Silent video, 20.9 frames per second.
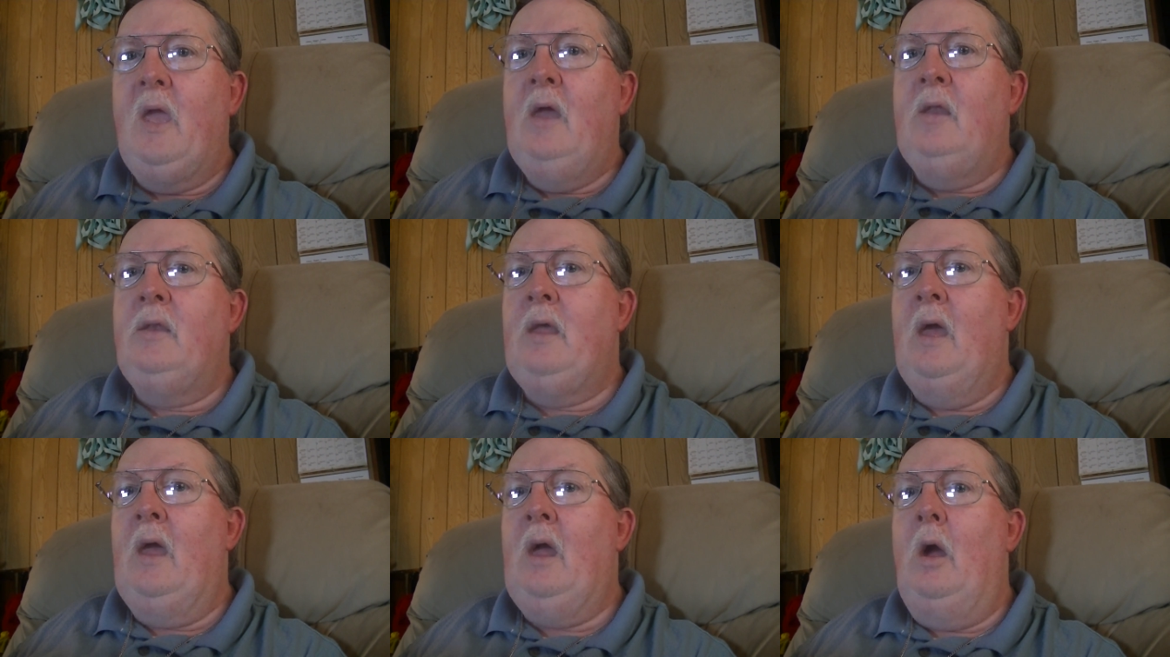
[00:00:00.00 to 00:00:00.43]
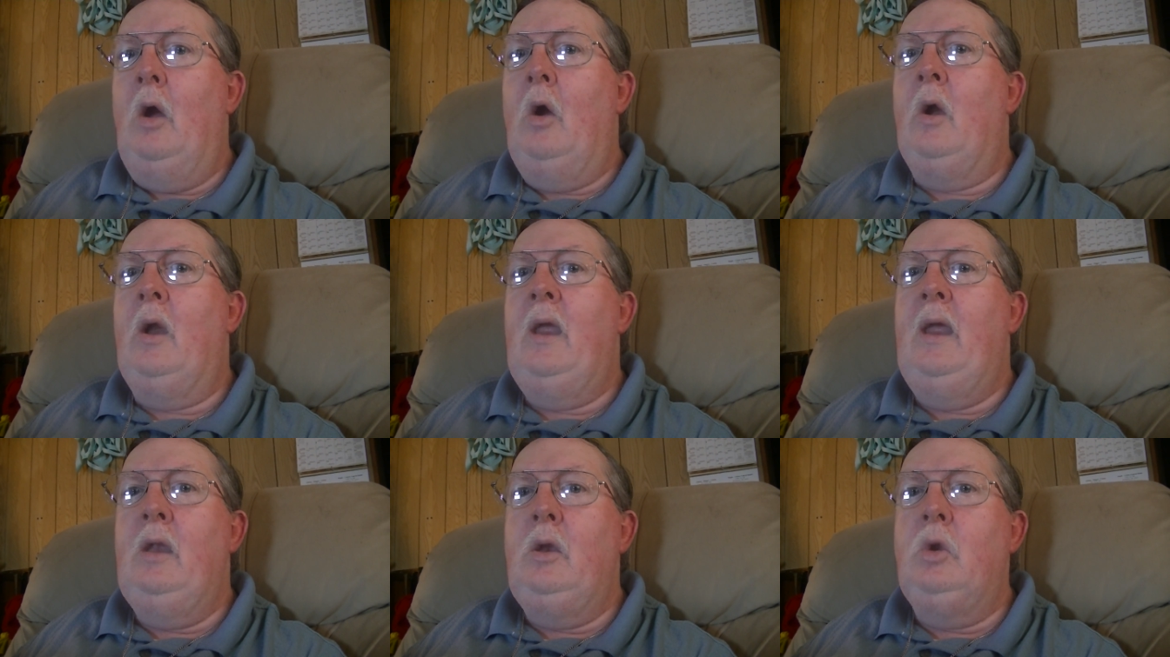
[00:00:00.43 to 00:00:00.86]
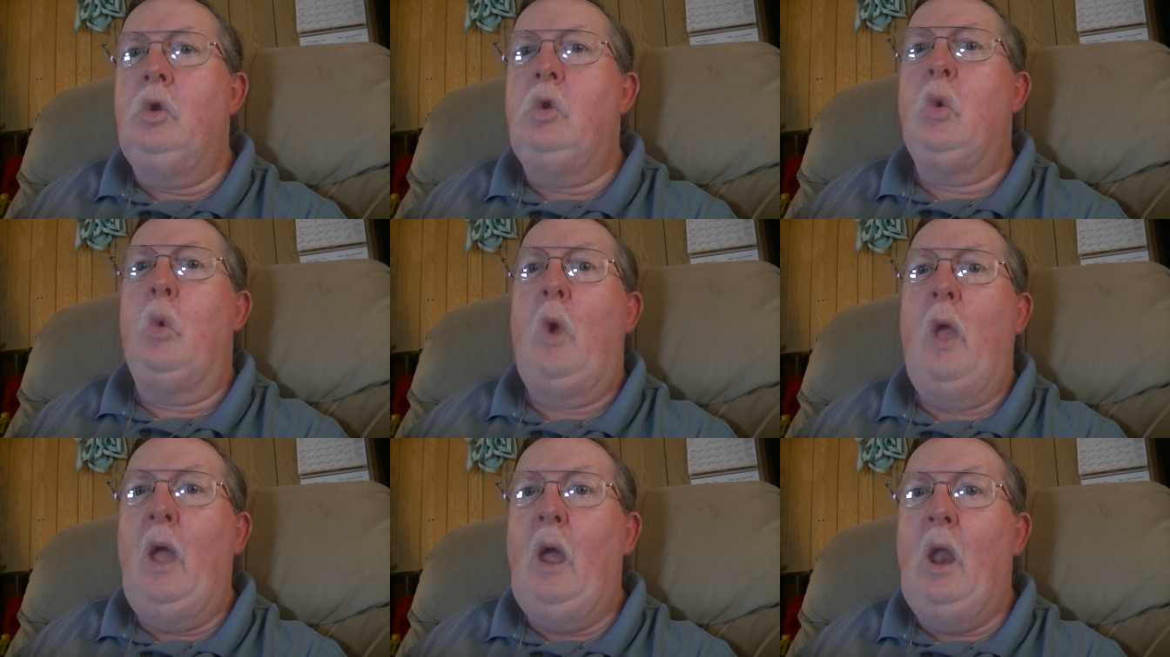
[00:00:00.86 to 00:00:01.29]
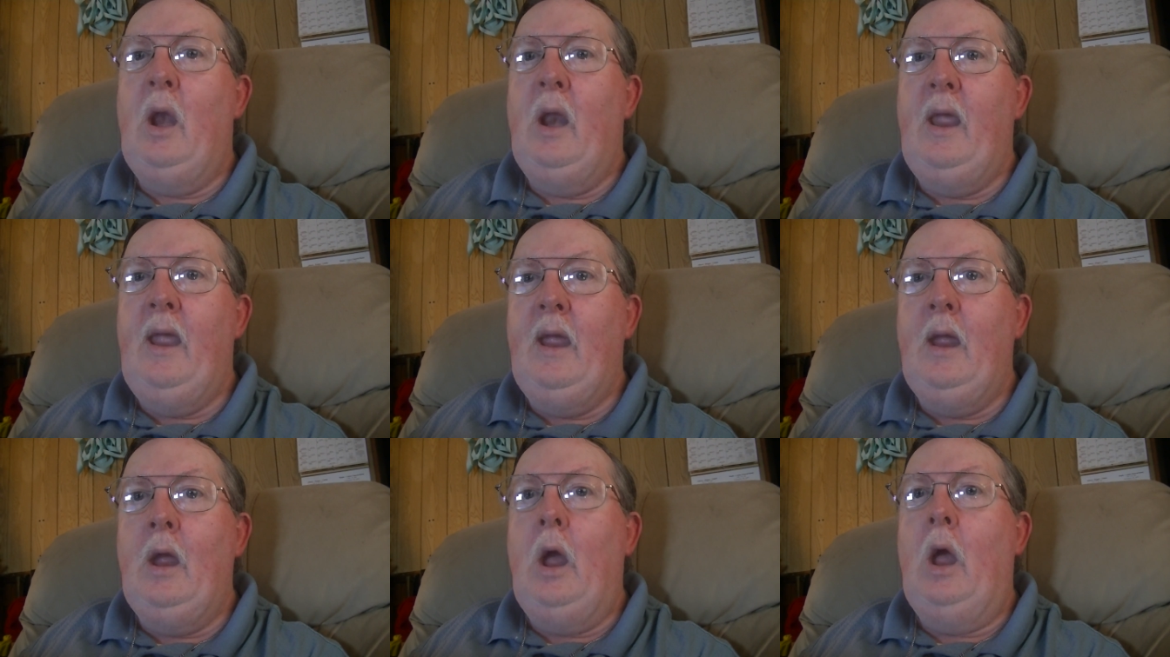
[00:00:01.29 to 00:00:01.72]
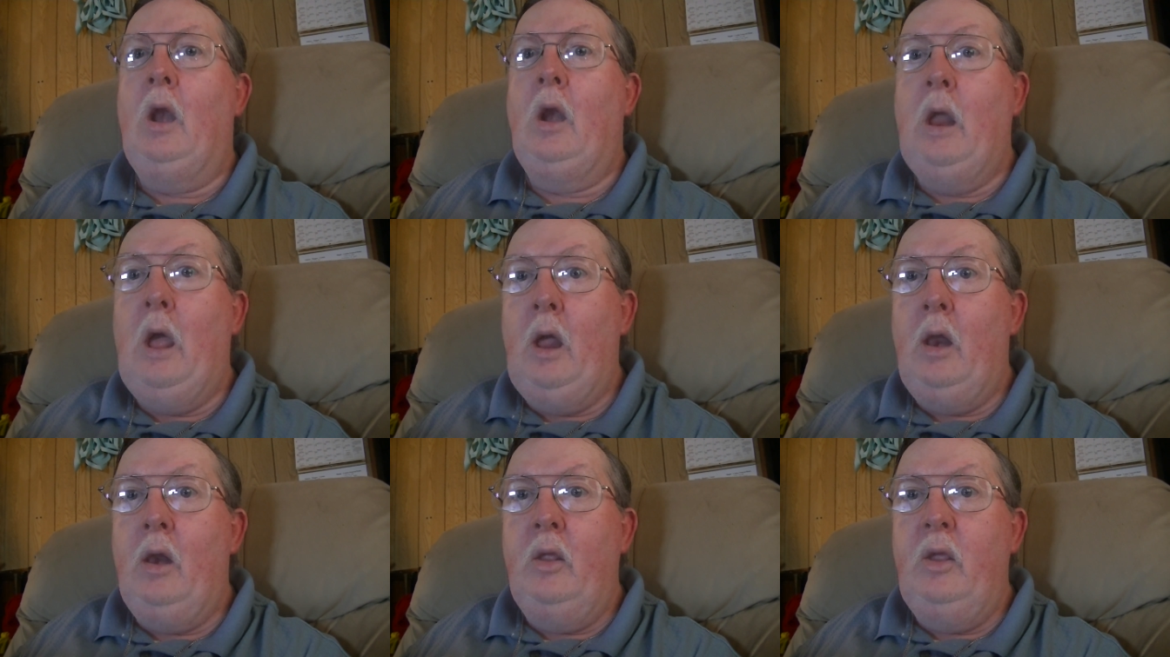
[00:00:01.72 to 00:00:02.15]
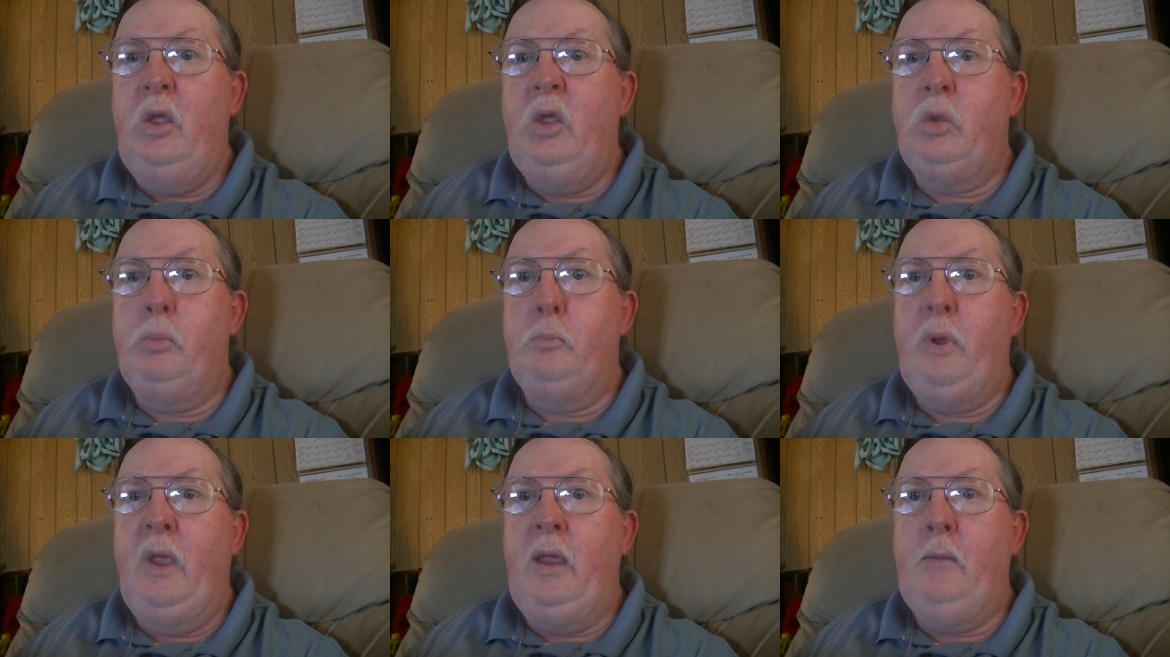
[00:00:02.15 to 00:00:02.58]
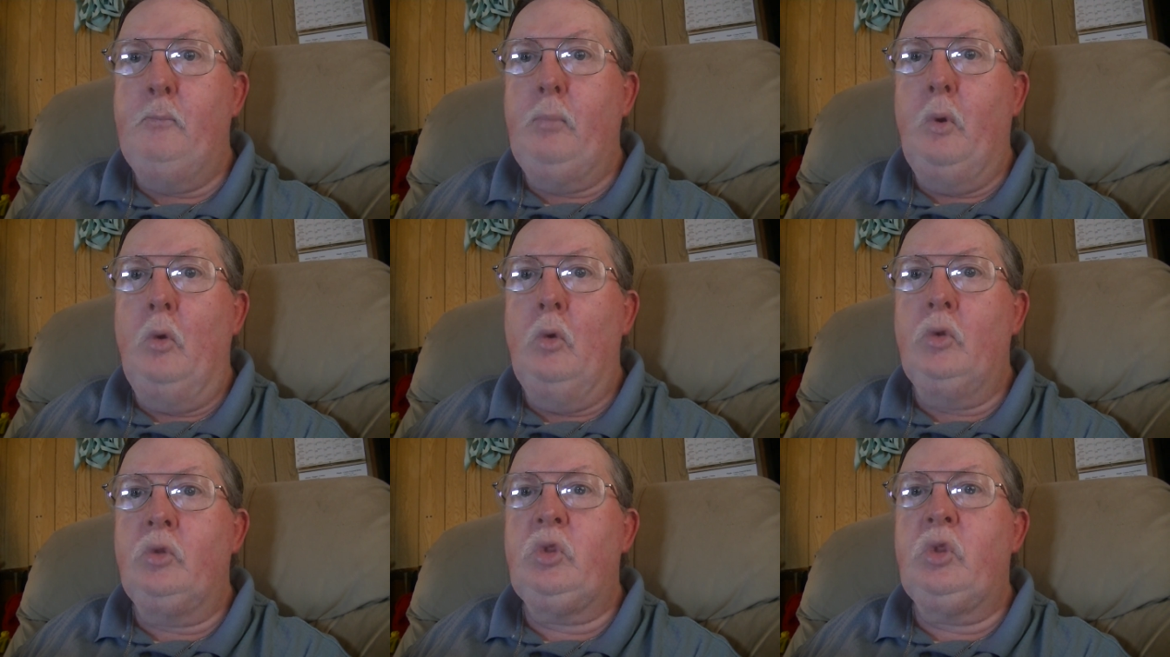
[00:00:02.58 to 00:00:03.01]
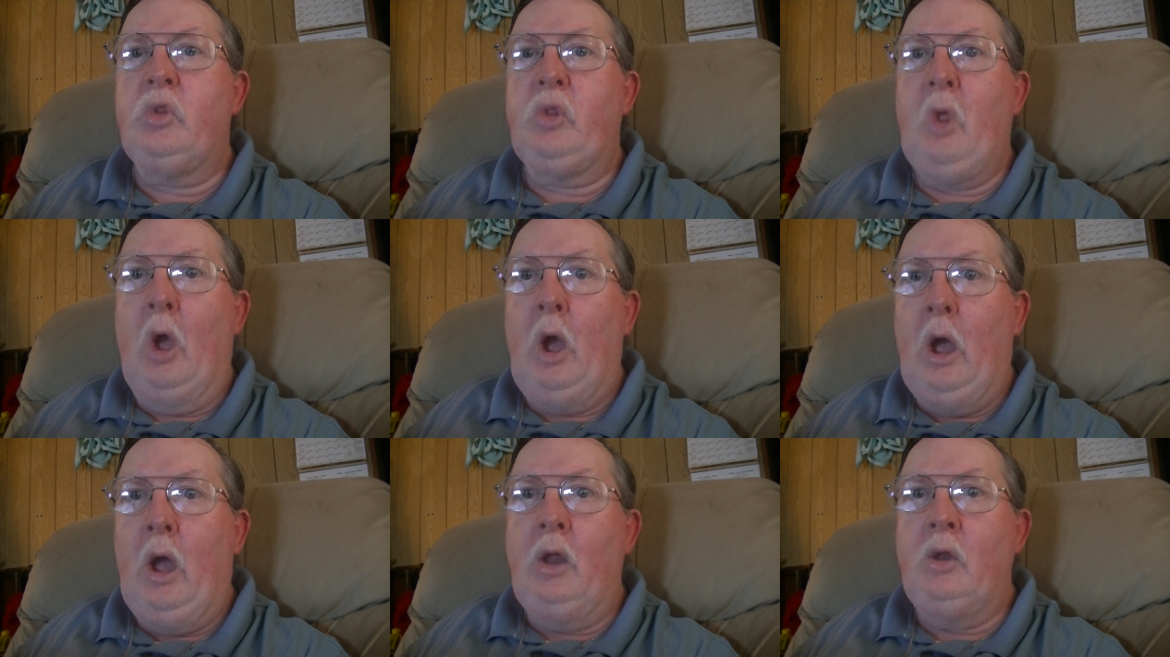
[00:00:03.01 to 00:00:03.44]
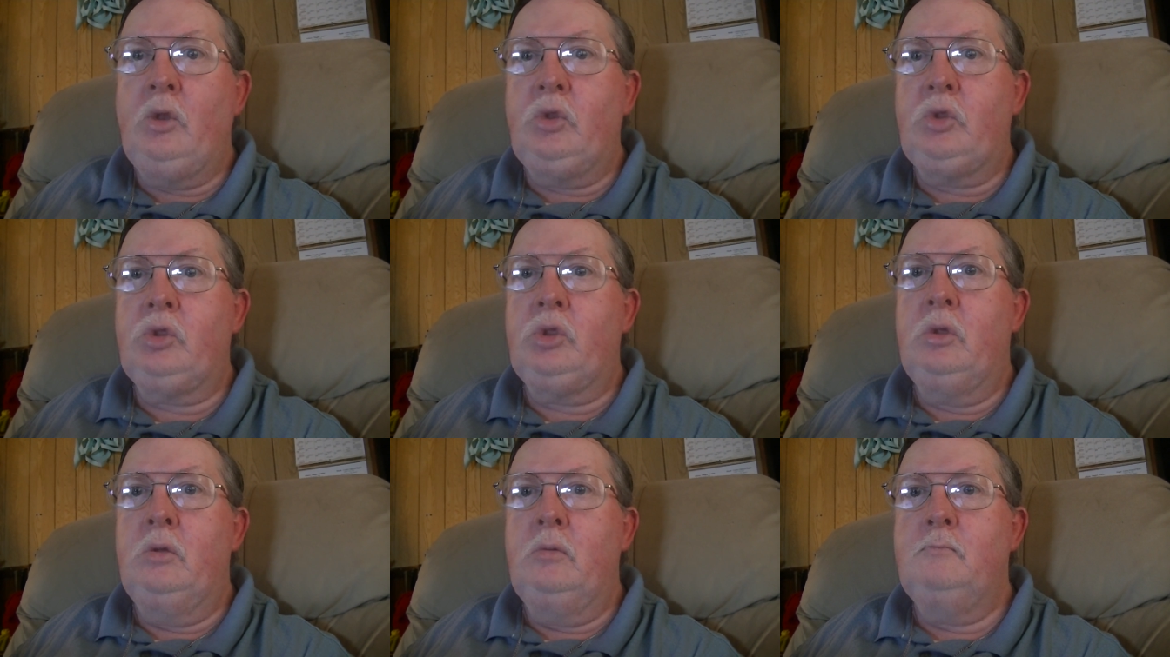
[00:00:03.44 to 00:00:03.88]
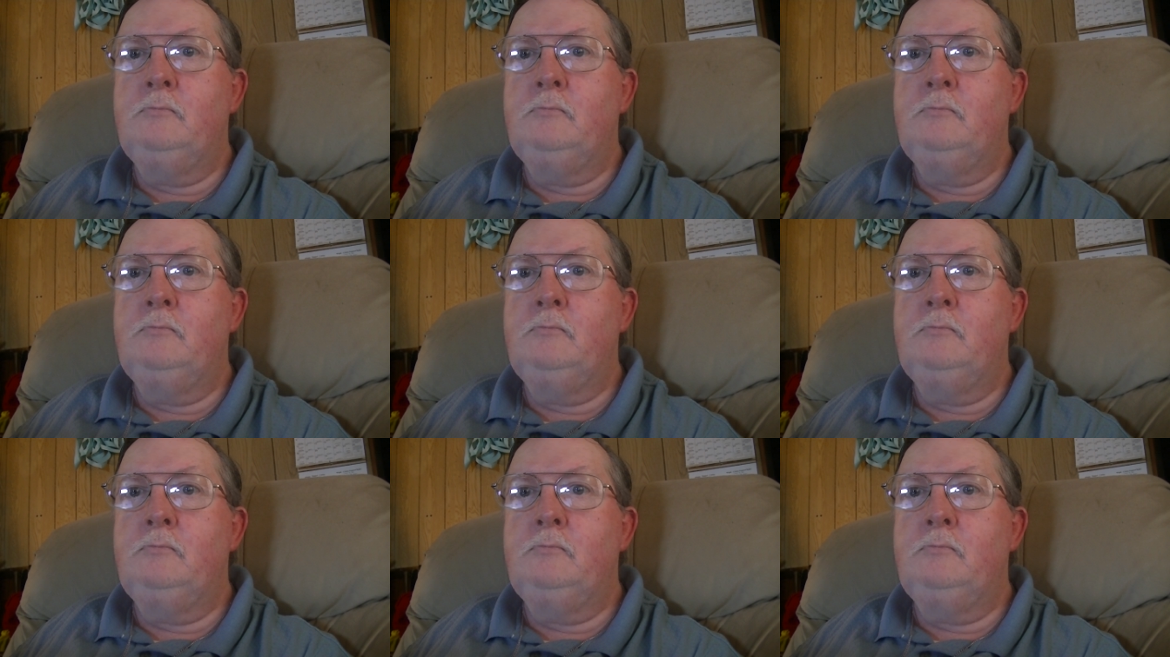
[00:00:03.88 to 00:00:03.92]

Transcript: that are indwelling a lot of these people's thoughts.